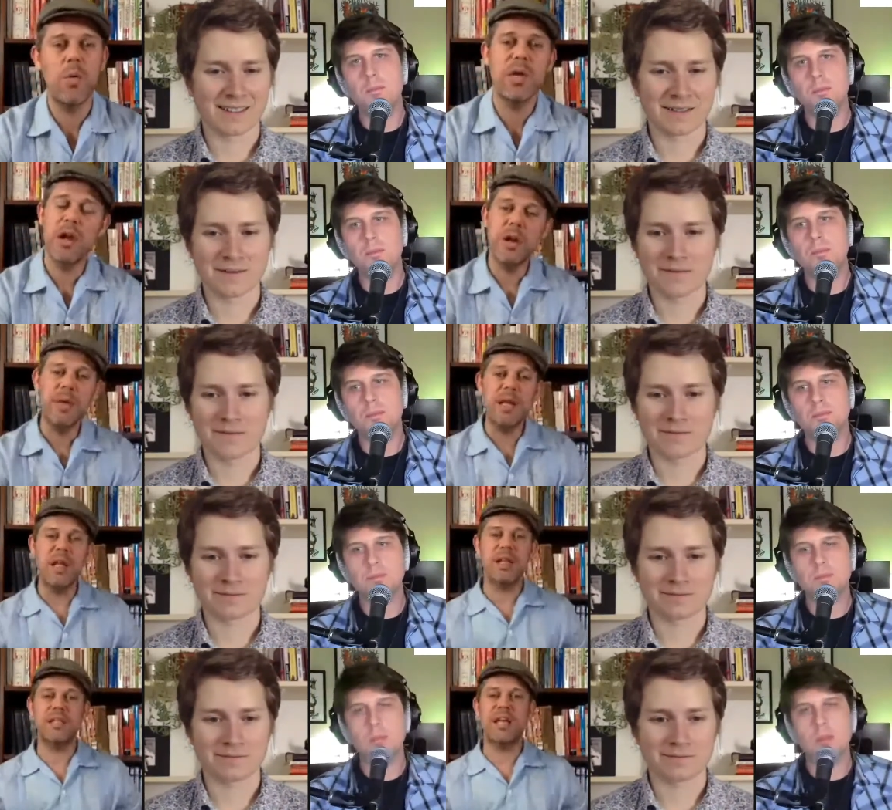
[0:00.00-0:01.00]
Speaker 1: you know what I
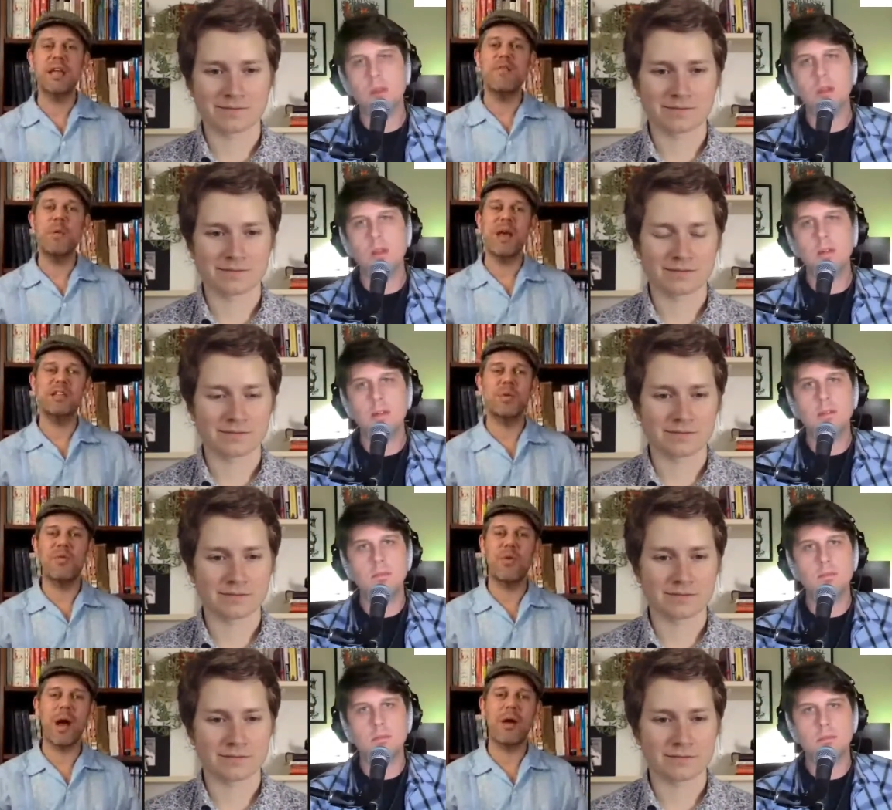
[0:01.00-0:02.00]
mean? And it's like if you had
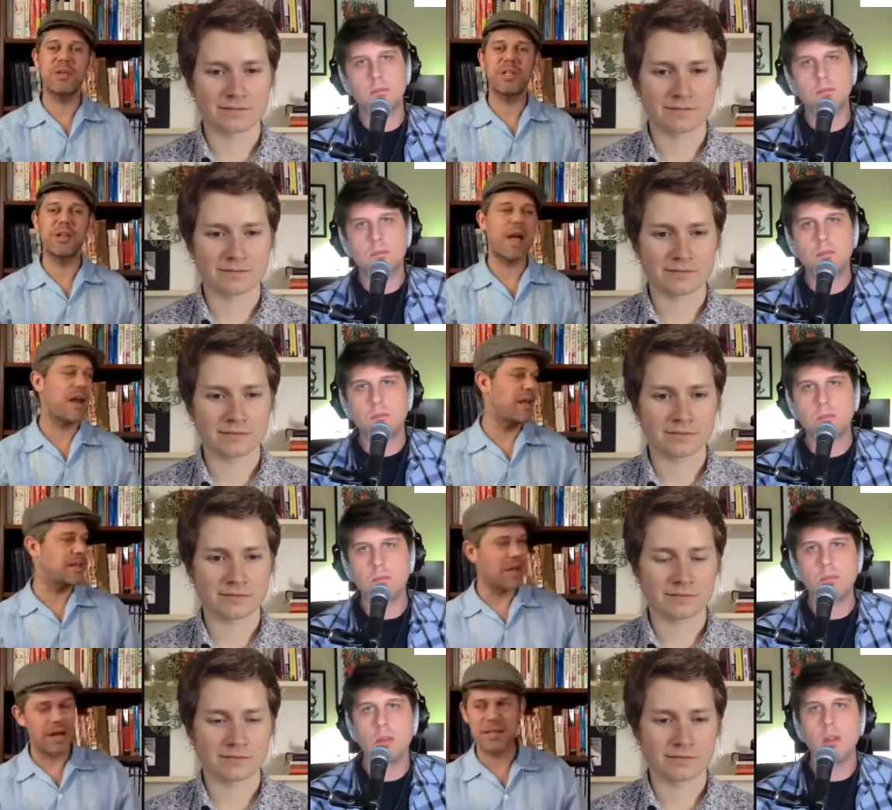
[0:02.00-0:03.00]
24 hours to look at it
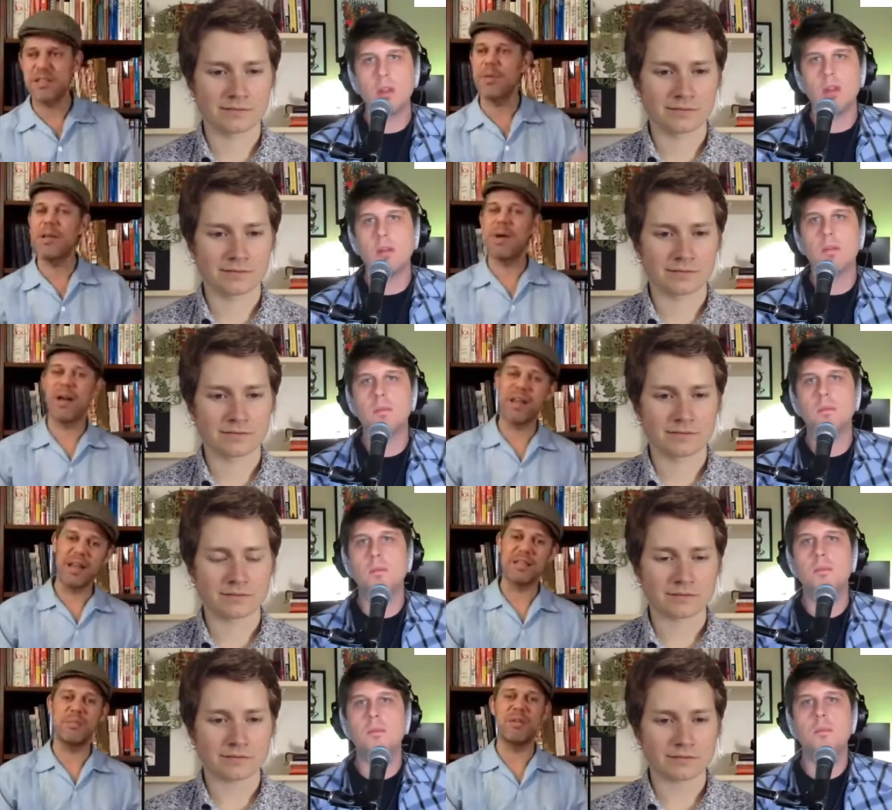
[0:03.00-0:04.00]
and talk to somebody about it
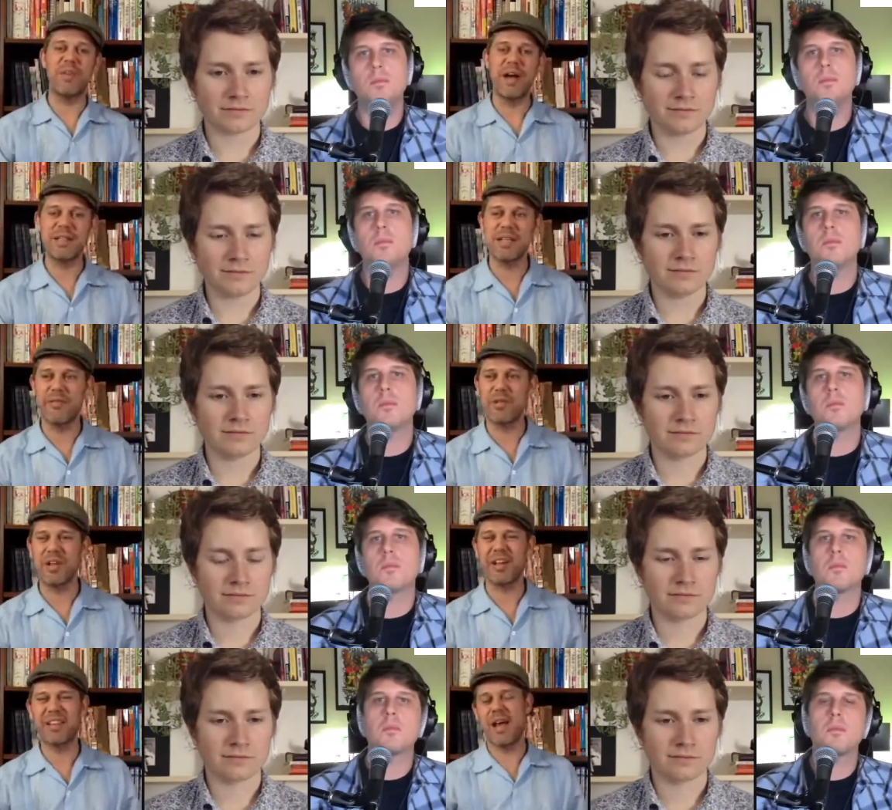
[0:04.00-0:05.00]
and get some advice and
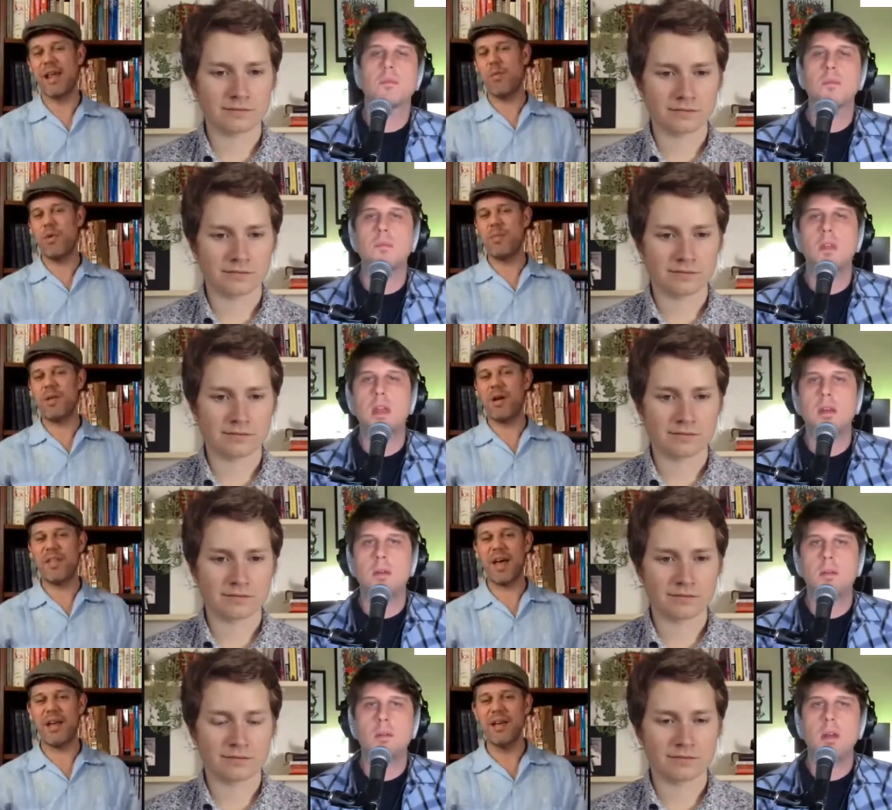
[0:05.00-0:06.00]
everything like that, it wouldn't be
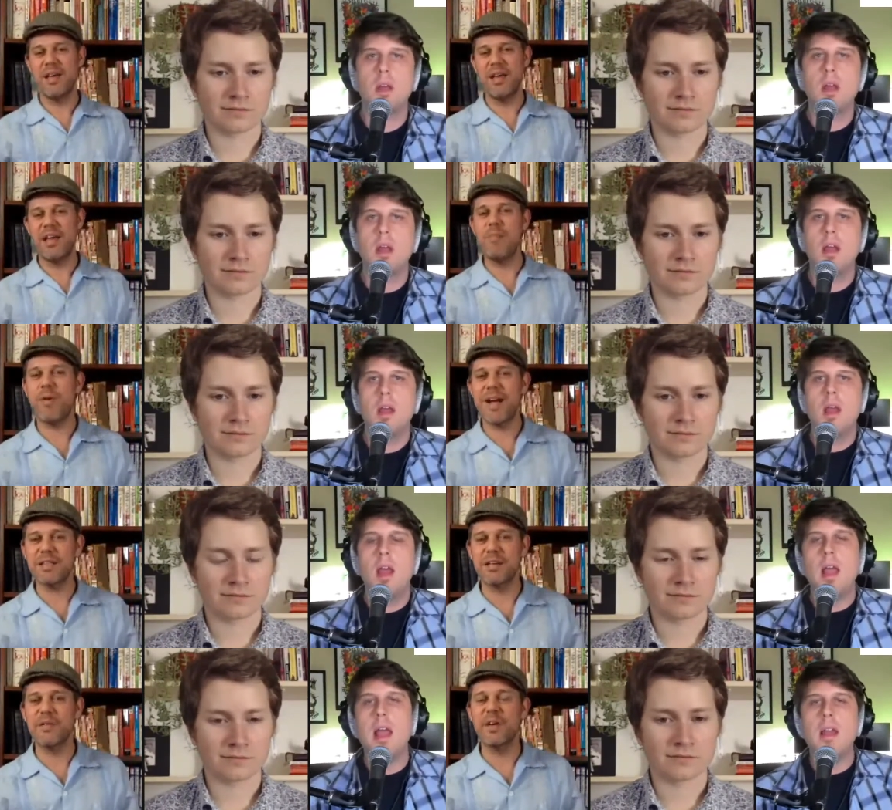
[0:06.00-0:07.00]
all
Speaker 2: that
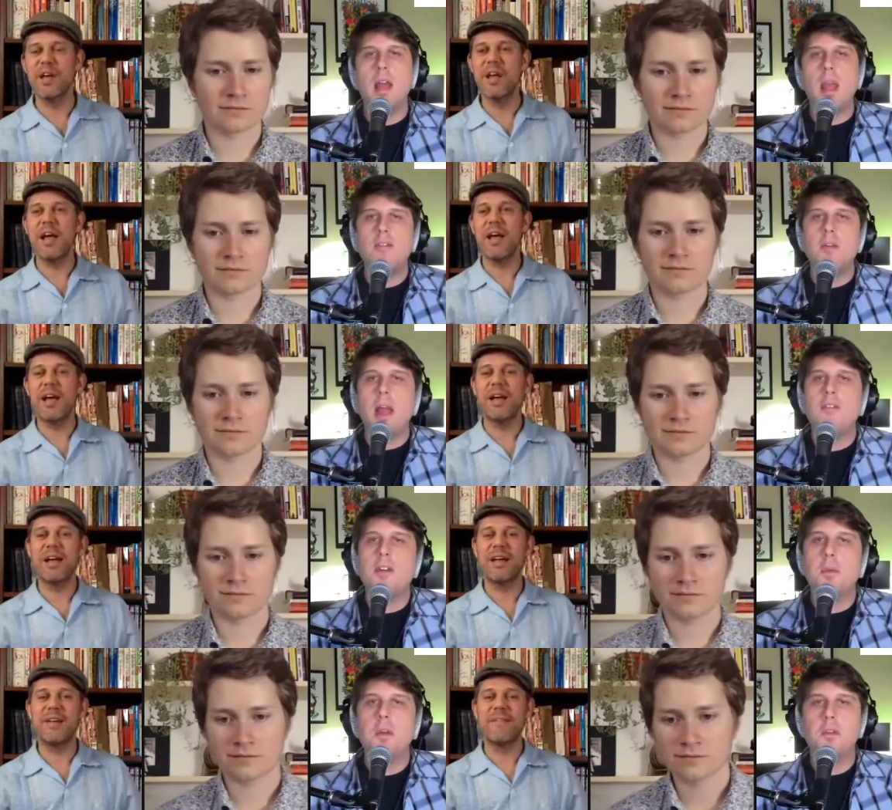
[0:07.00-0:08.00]
impressive. And every
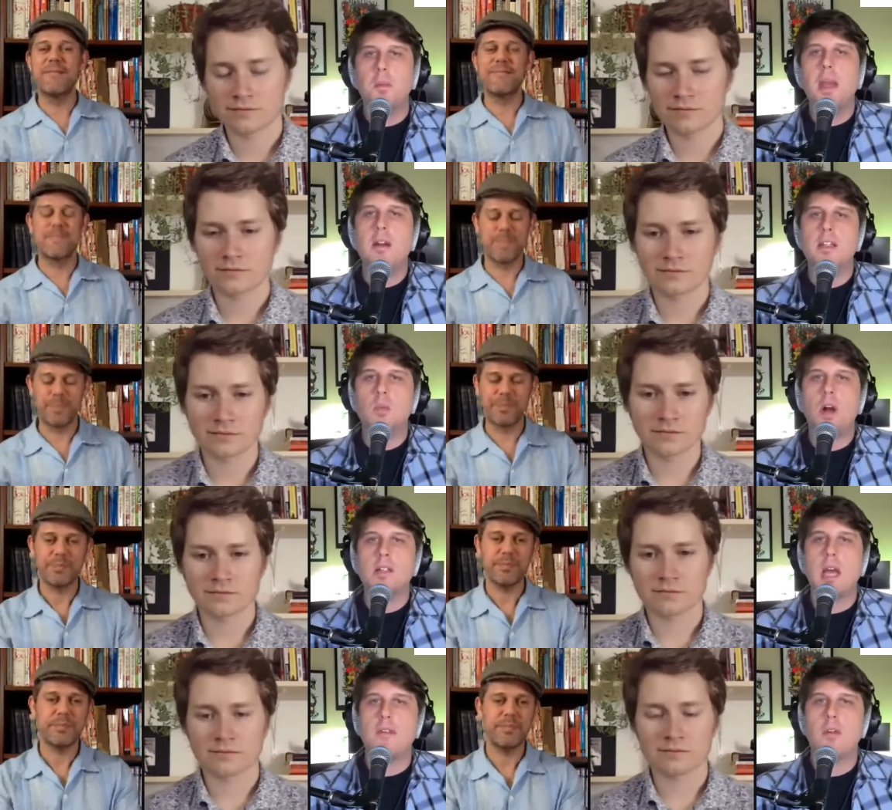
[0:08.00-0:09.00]
every debater has
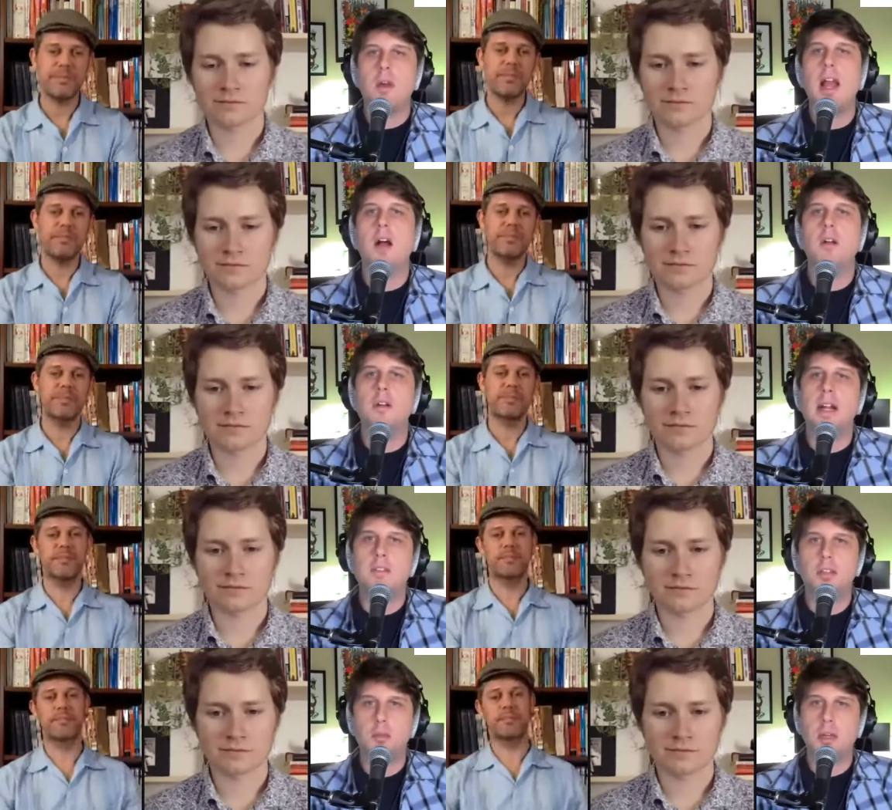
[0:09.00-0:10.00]
walked out of a round
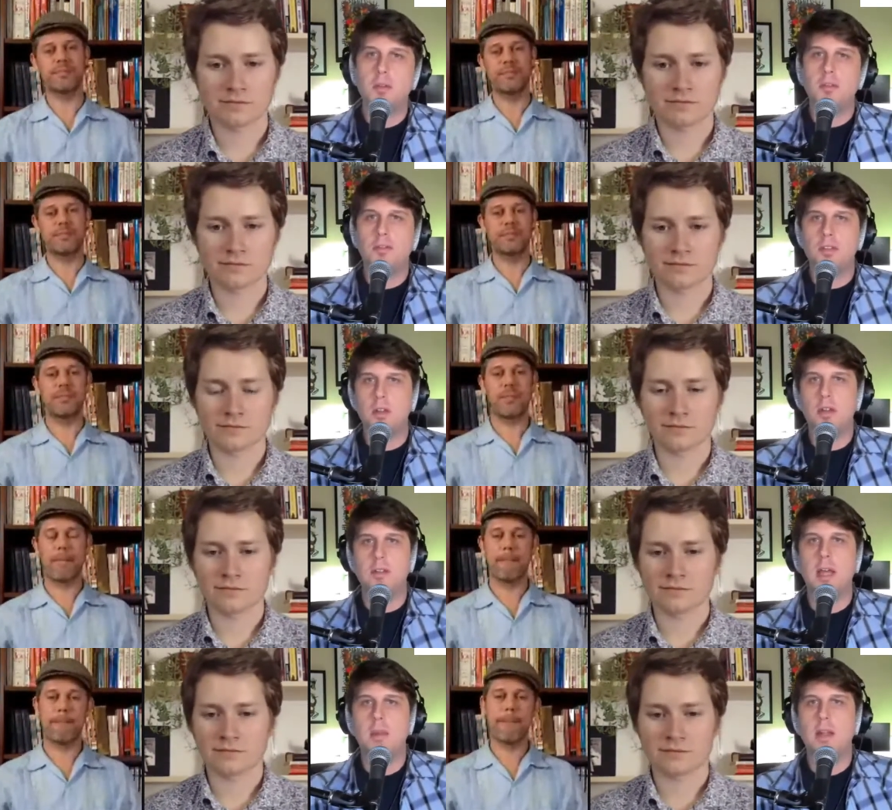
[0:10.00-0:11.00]
and three to
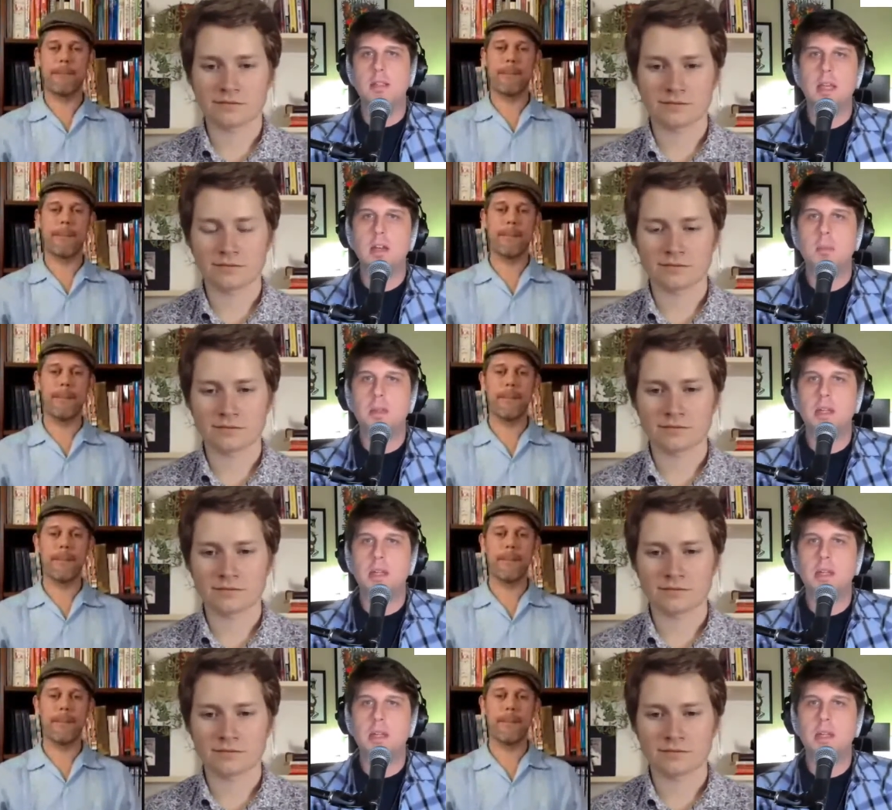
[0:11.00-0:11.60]
ten minutes later been